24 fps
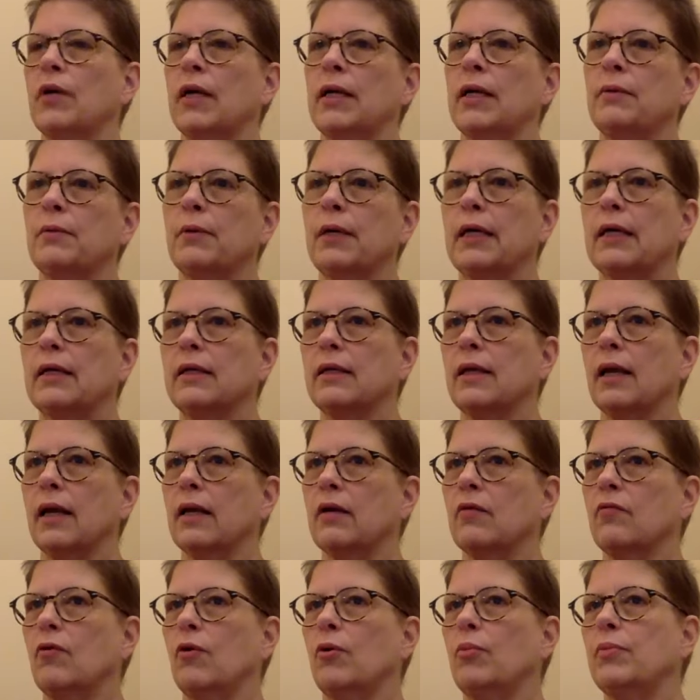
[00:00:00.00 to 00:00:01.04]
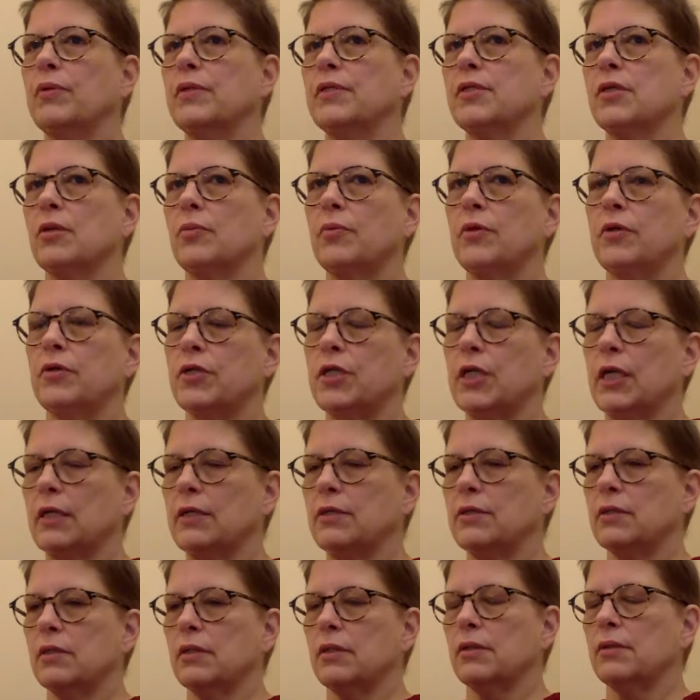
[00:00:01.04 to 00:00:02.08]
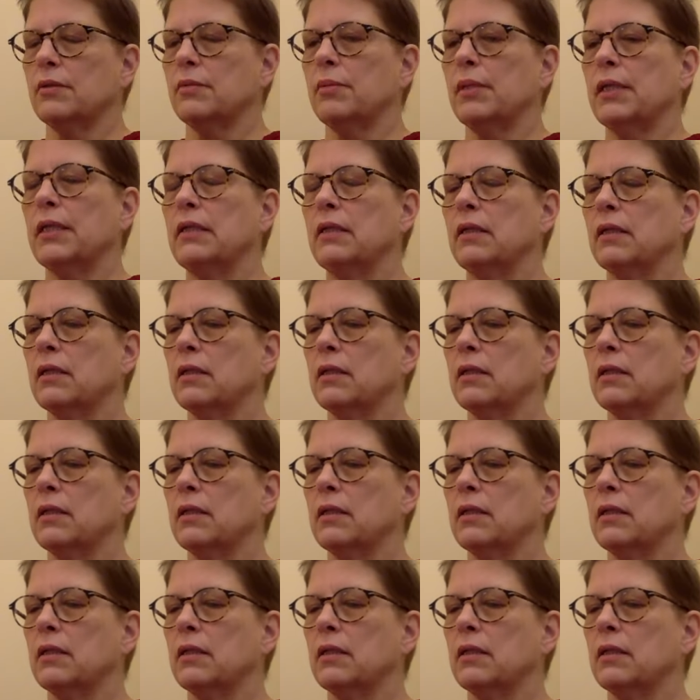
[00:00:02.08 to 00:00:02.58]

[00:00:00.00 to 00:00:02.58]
away it kind of opens up your chest a little bit.